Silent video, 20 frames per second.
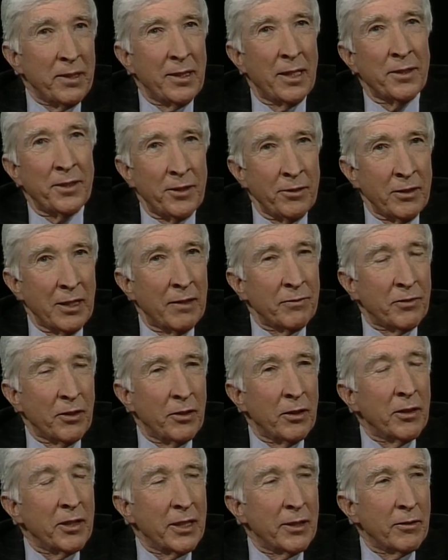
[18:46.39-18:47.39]
to be an editor, you have
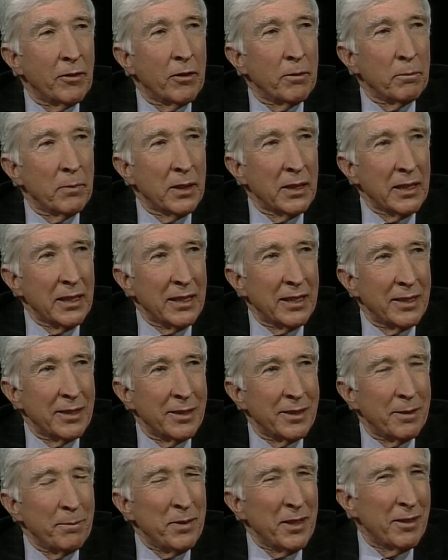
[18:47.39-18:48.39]
to know your own mind.
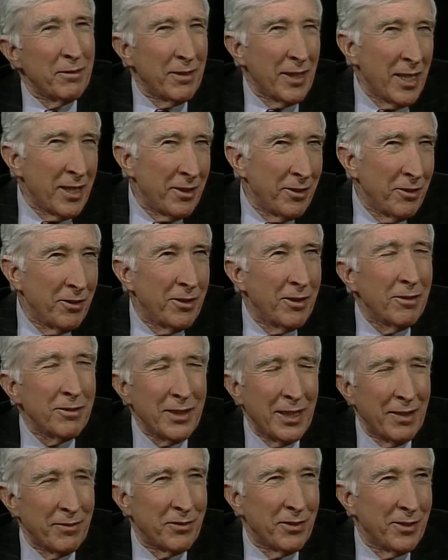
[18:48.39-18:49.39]
And to be a writer, you
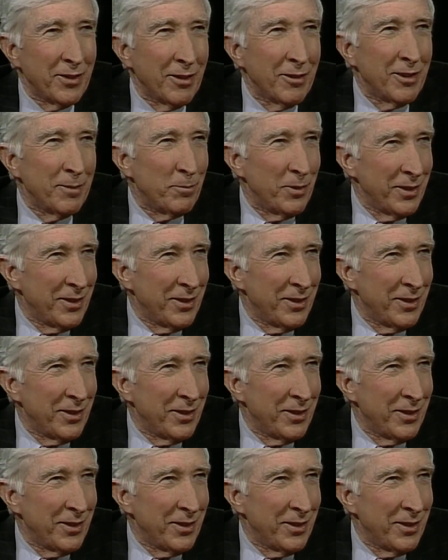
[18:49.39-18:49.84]
don't have to know it.